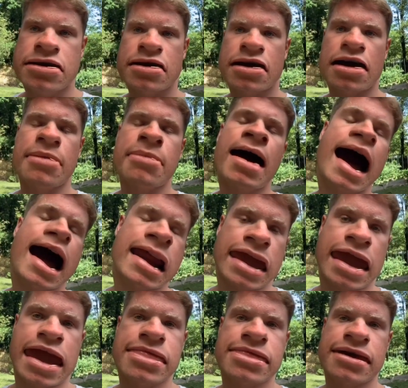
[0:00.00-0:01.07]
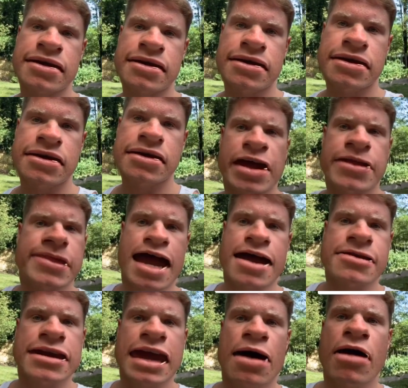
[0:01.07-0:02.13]
Come on, Aunt. Nah,
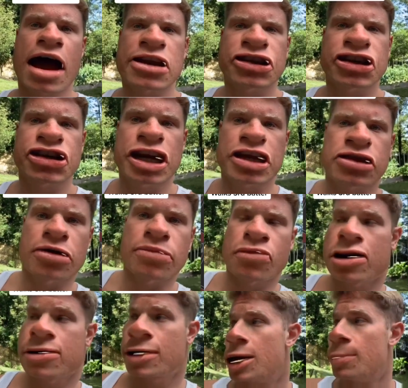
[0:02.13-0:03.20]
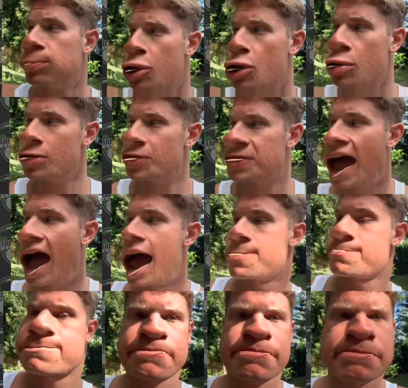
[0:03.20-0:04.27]
can't watch your shit no more. Blue, time.
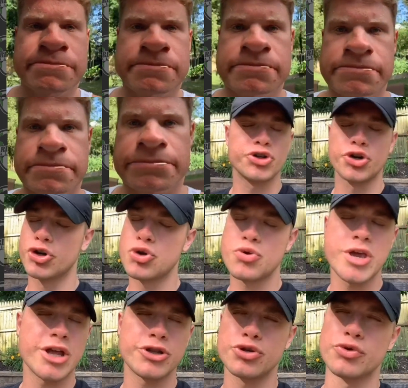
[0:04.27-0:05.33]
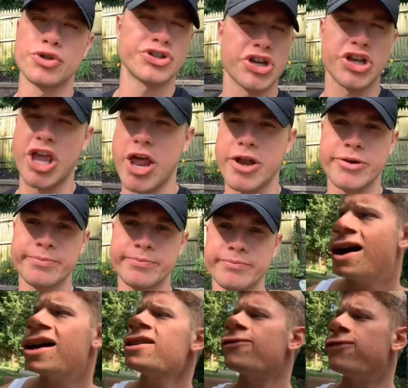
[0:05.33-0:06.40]
Sir, you can't do this again.
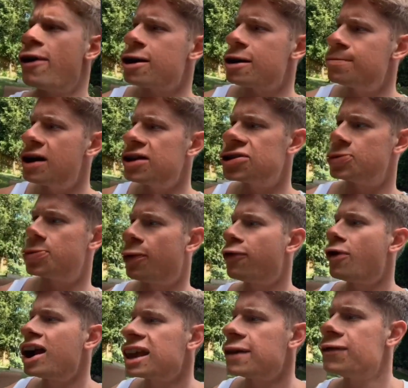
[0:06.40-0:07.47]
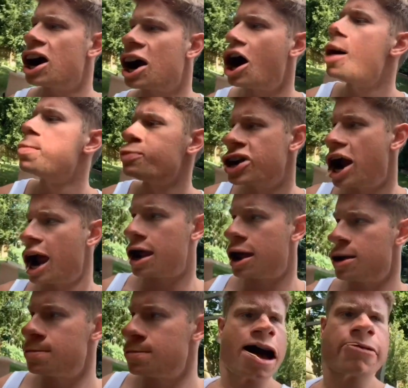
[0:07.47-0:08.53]
Mind your fucking business before I give you a cup check.
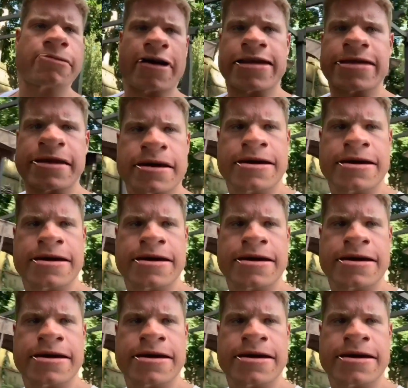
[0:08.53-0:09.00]
All right.